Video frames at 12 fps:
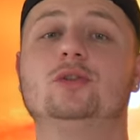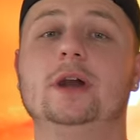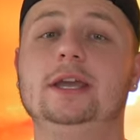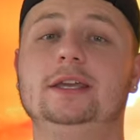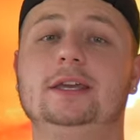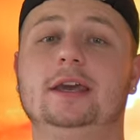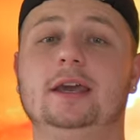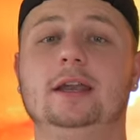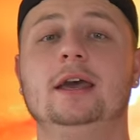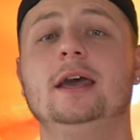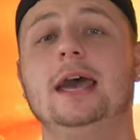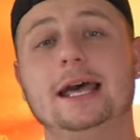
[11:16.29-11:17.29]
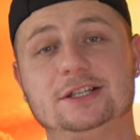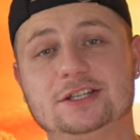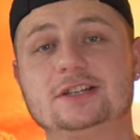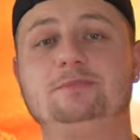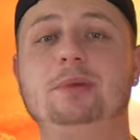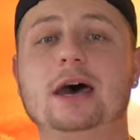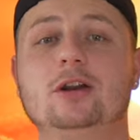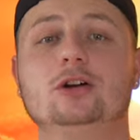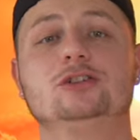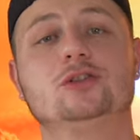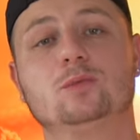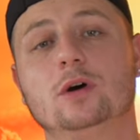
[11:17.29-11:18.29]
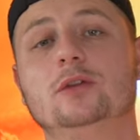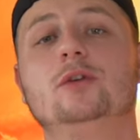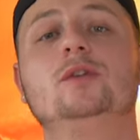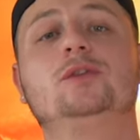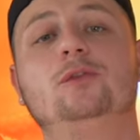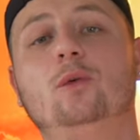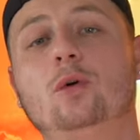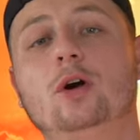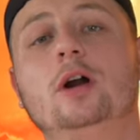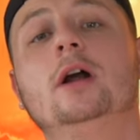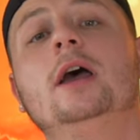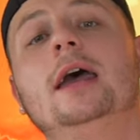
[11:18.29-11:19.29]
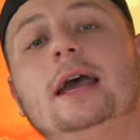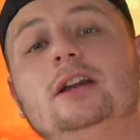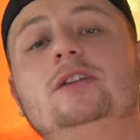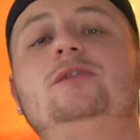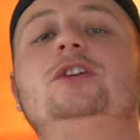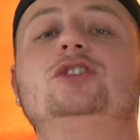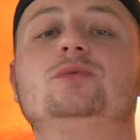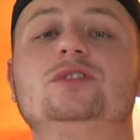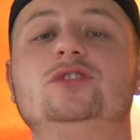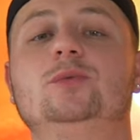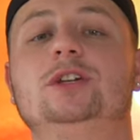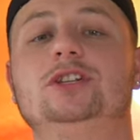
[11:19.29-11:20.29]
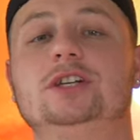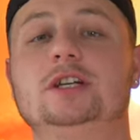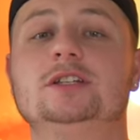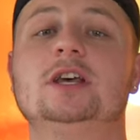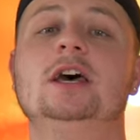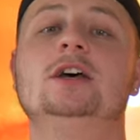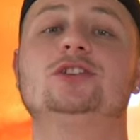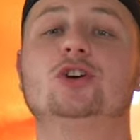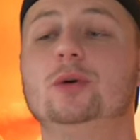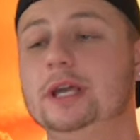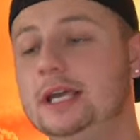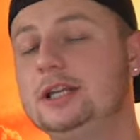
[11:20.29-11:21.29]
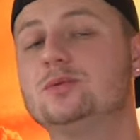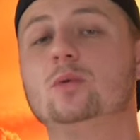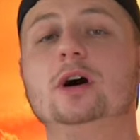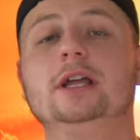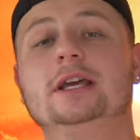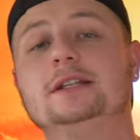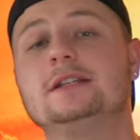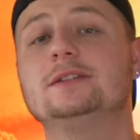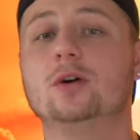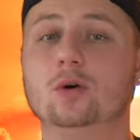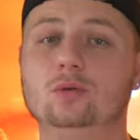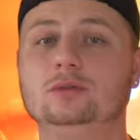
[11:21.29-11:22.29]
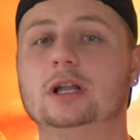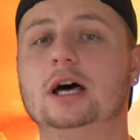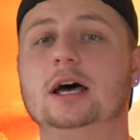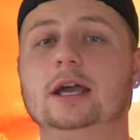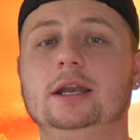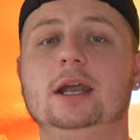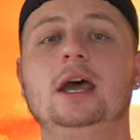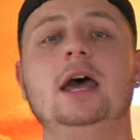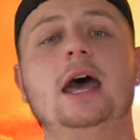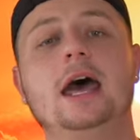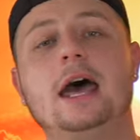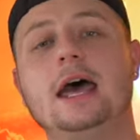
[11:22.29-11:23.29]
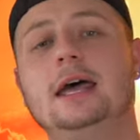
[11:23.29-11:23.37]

It is a great kit. It's just better to run those four individual switches so each one gets its own line.